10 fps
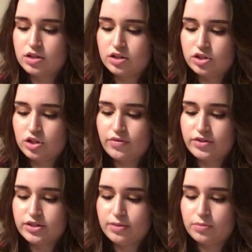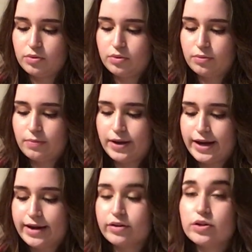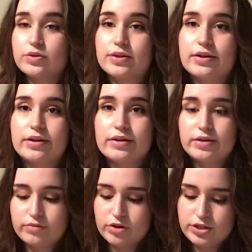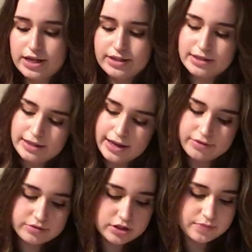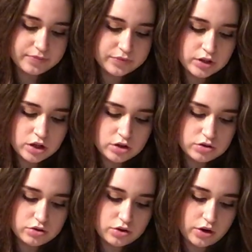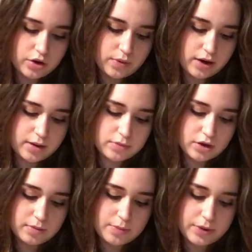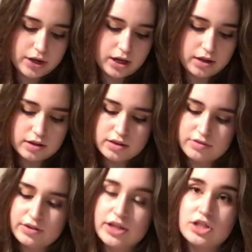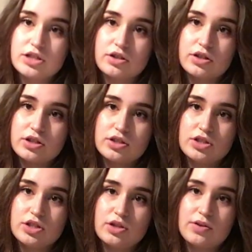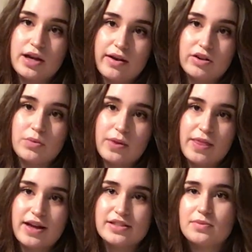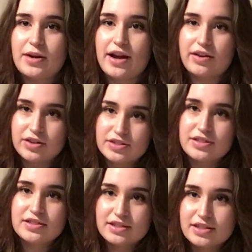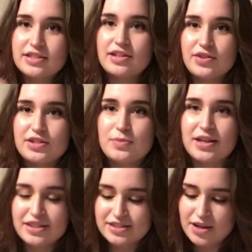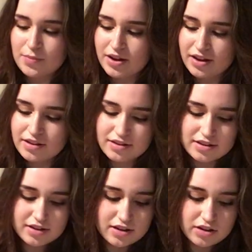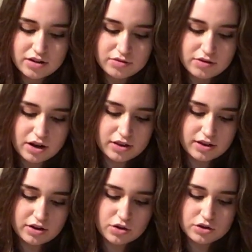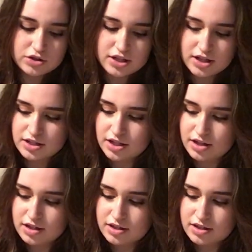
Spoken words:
So for example, my arrow rotates left, so I'm going to be putting the fletchings on to carry on with that, so my arrows continue spinning the same way, rather than contradicting it.